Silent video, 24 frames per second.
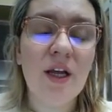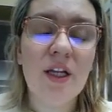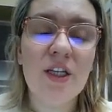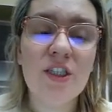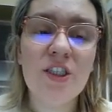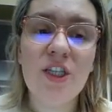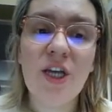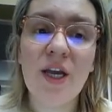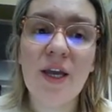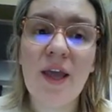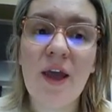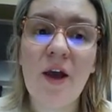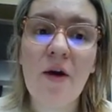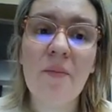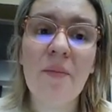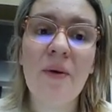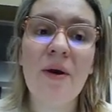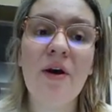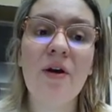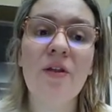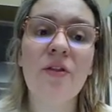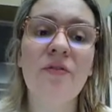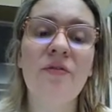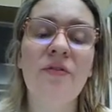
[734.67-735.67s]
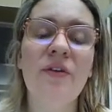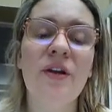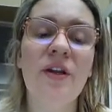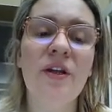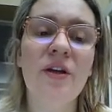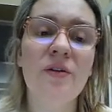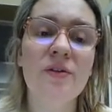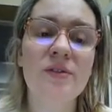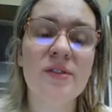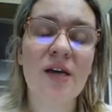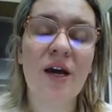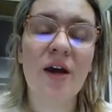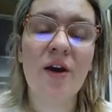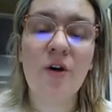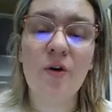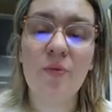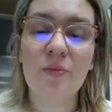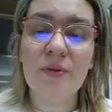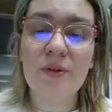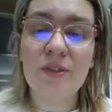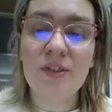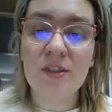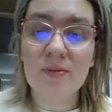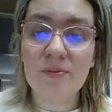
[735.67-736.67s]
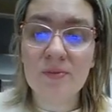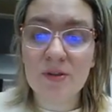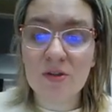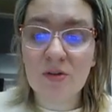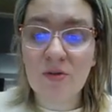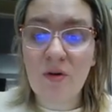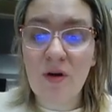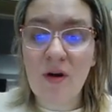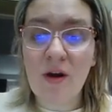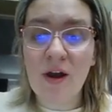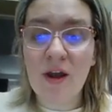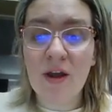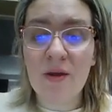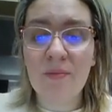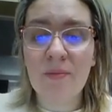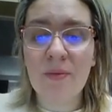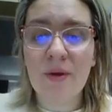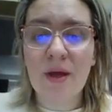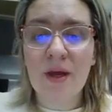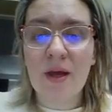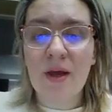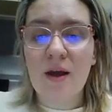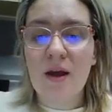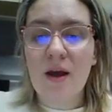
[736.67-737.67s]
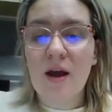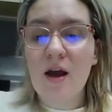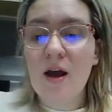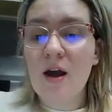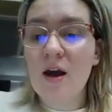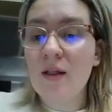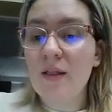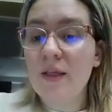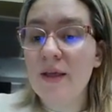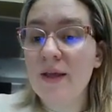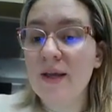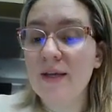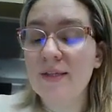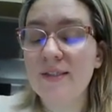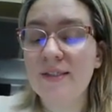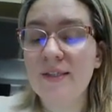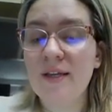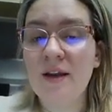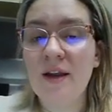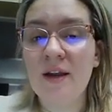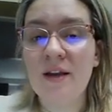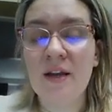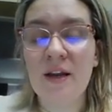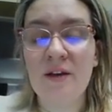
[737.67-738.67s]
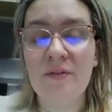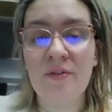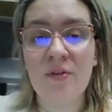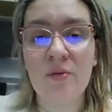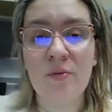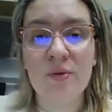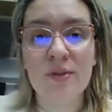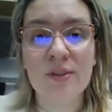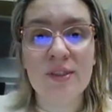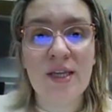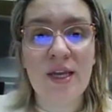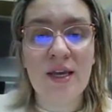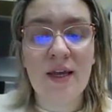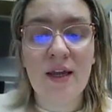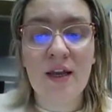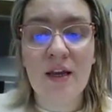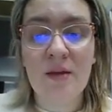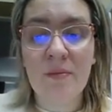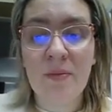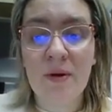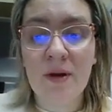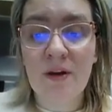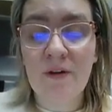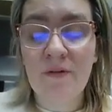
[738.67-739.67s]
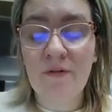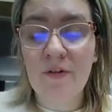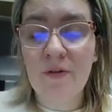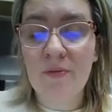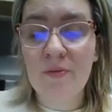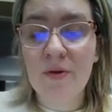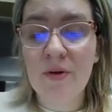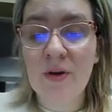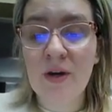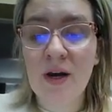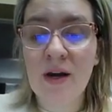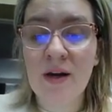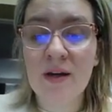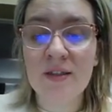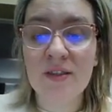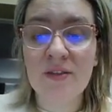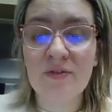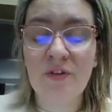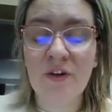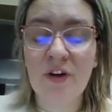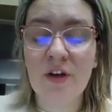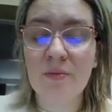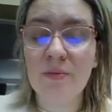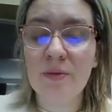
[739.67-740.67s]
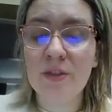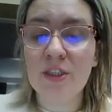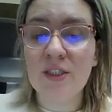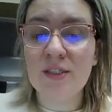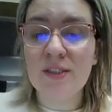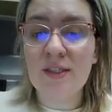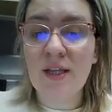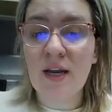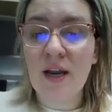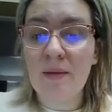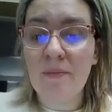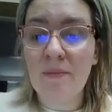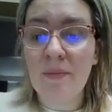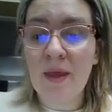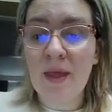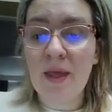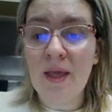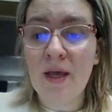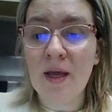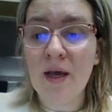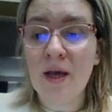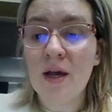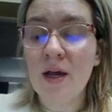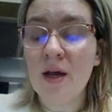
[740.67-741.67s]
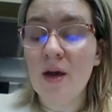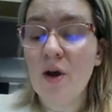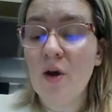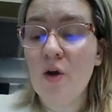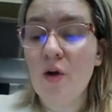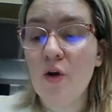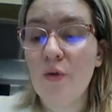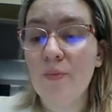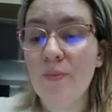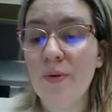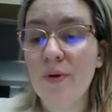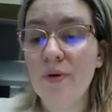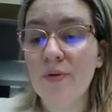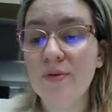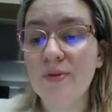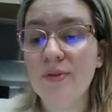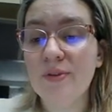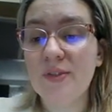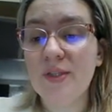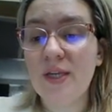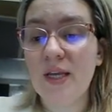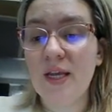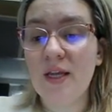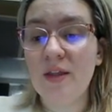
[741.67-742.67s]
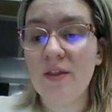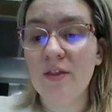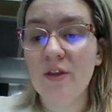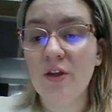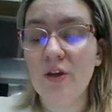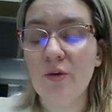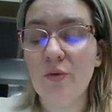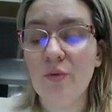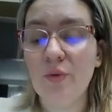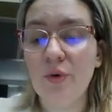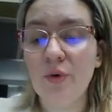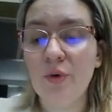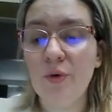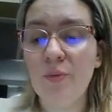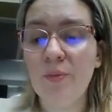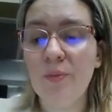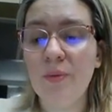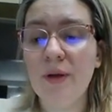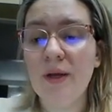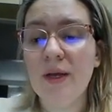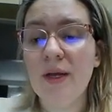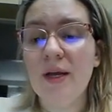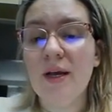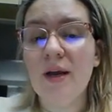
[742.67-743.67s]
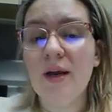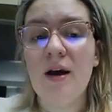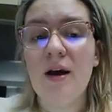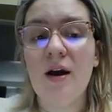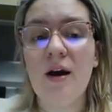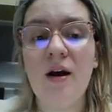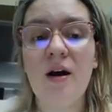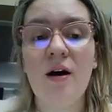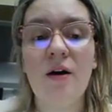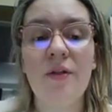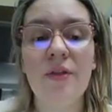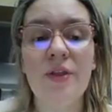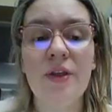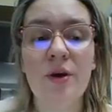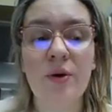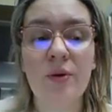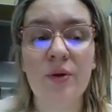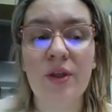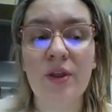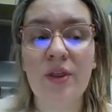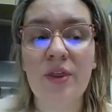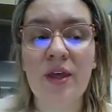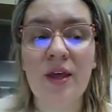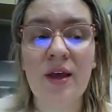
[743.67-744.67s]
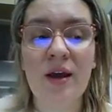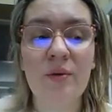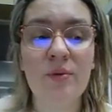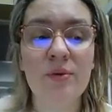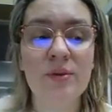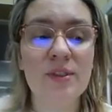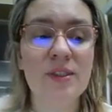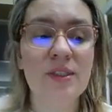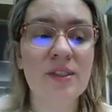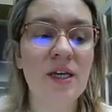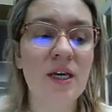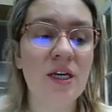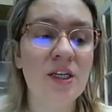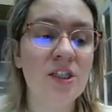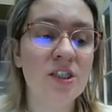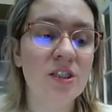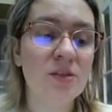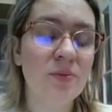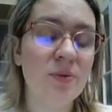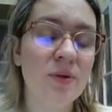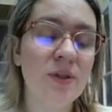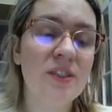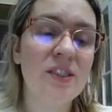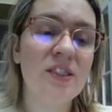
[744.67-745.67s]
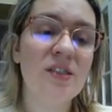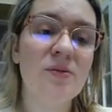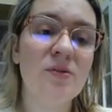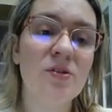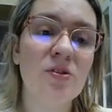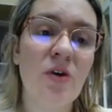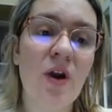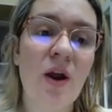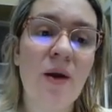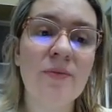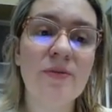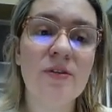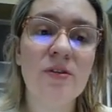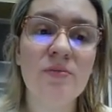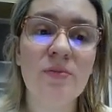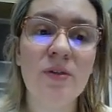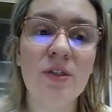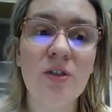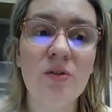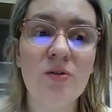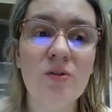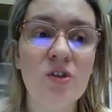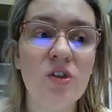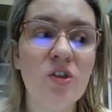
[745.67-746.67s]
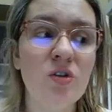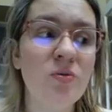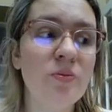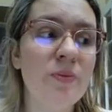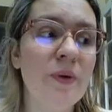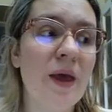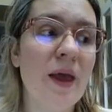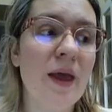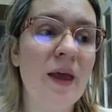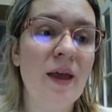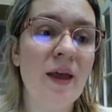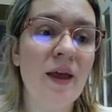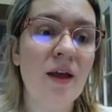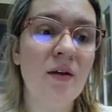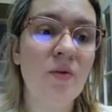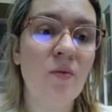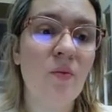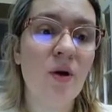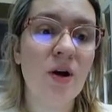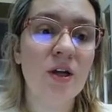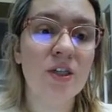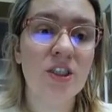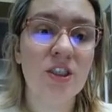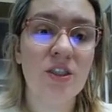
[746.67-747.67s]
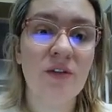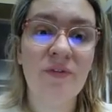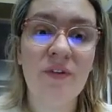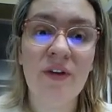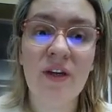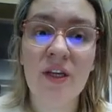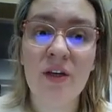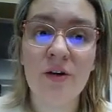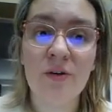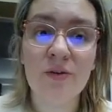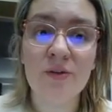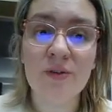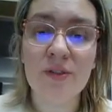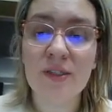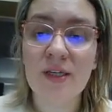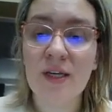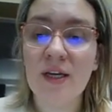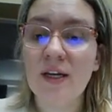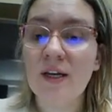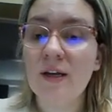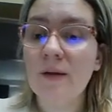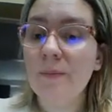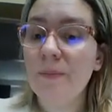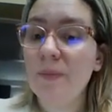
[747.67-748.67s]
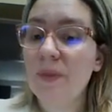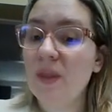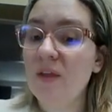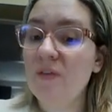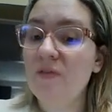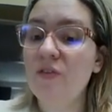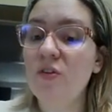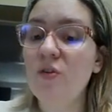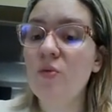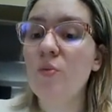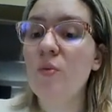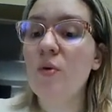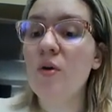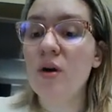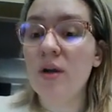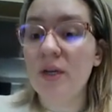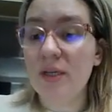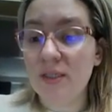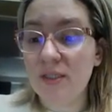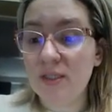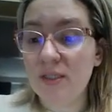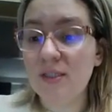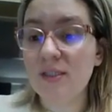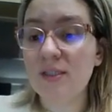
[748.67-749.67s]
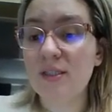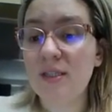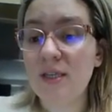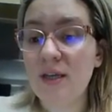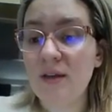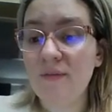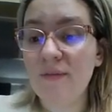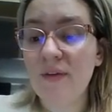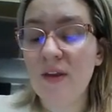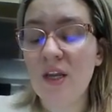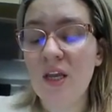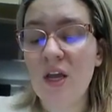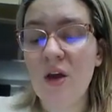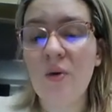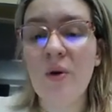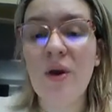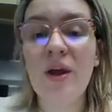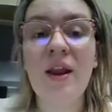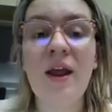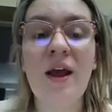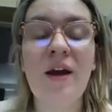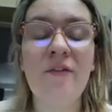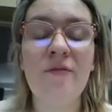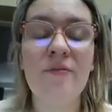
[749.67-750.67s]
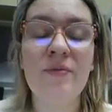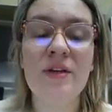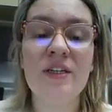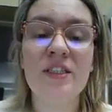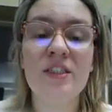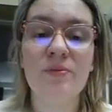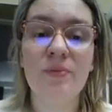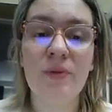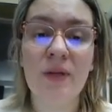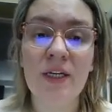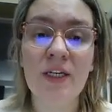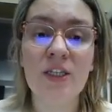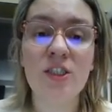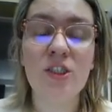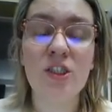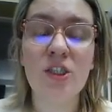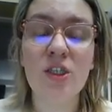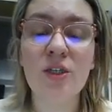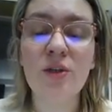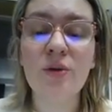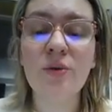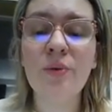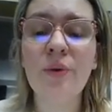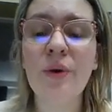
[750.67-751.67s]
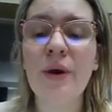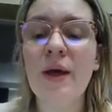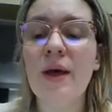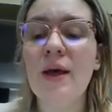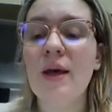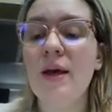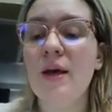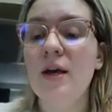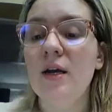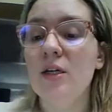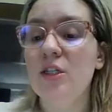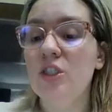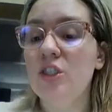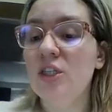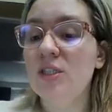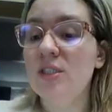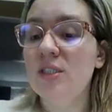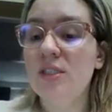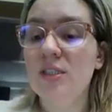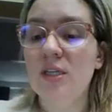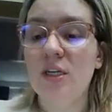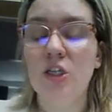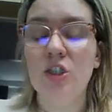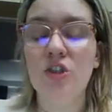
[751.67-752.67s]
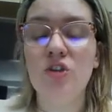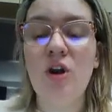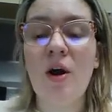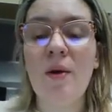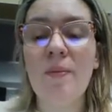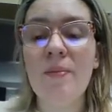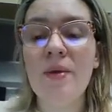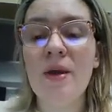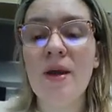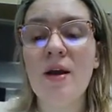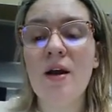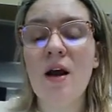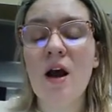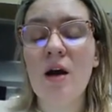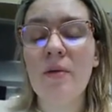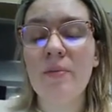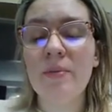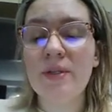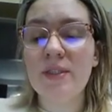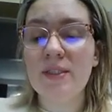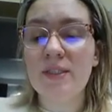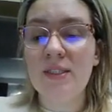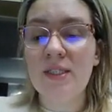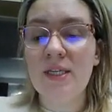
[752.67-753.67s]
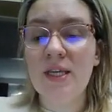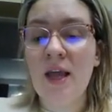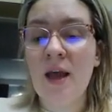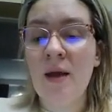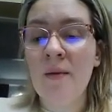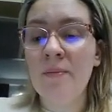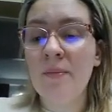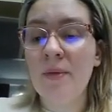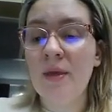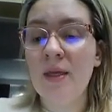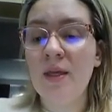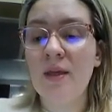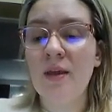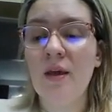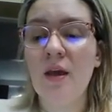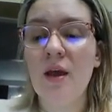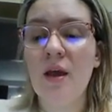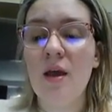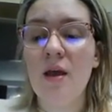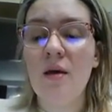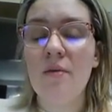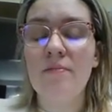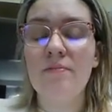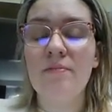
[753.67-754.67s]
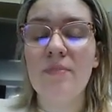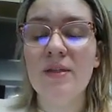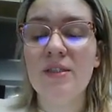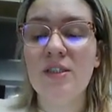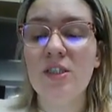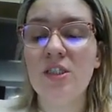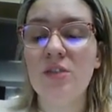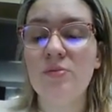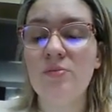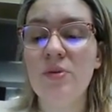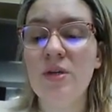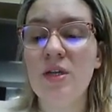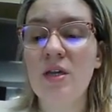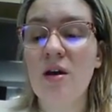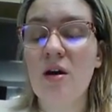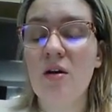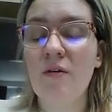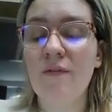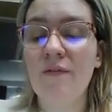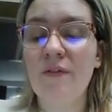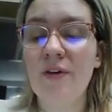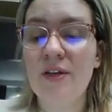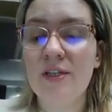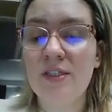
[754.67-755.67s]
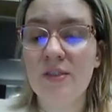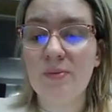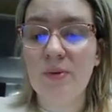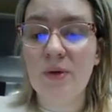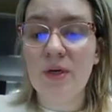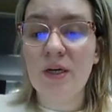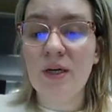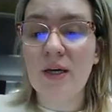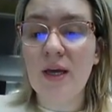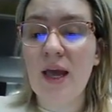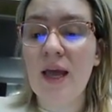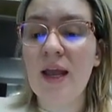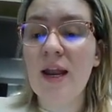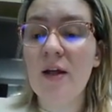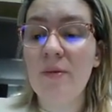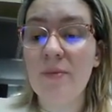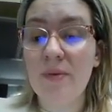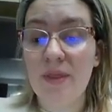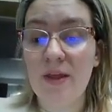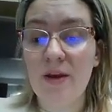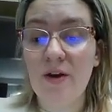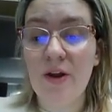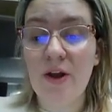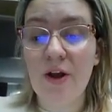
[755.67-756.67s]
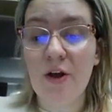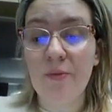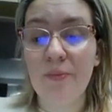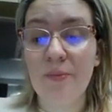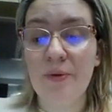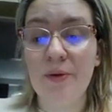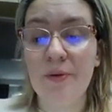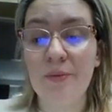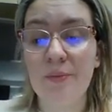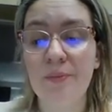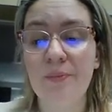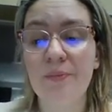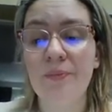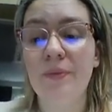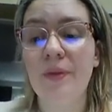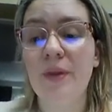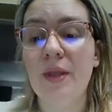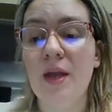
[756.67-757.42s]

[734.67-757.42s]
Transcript: Check out my other videos. I hope you subscribe. Like I said, I never will take any money from you guys for images that I make or post in the group. The only thing I would say, just please subscribe to my YouTube and watch the videos. If you want to see a video and have me explain it to you, just drop me a comment, DM me, message me on Facebook, and I'll be there to help you.